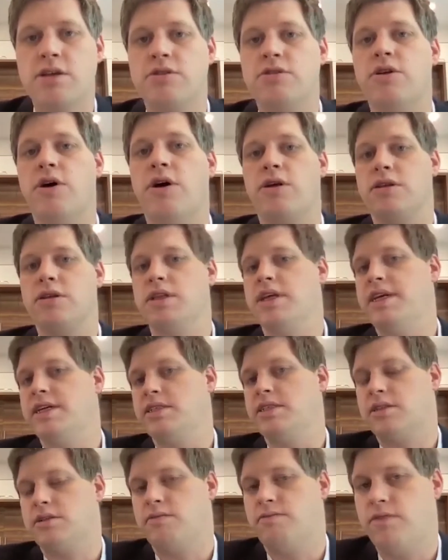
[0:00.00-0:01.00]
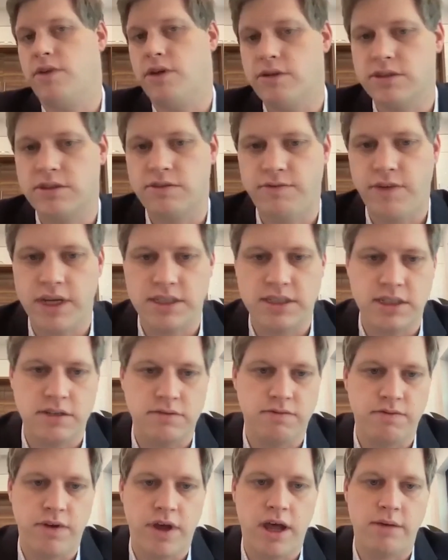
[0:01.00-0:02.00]
not least those facing
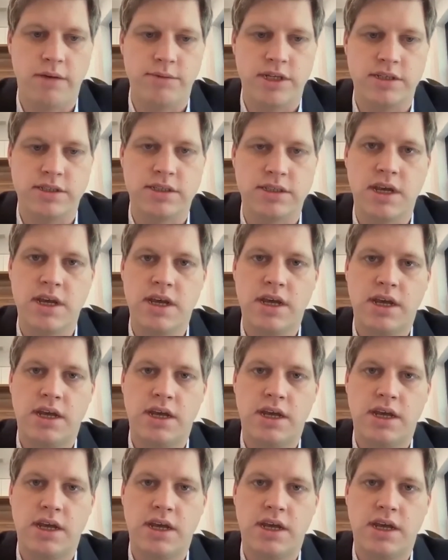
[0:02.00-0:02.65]
farmers.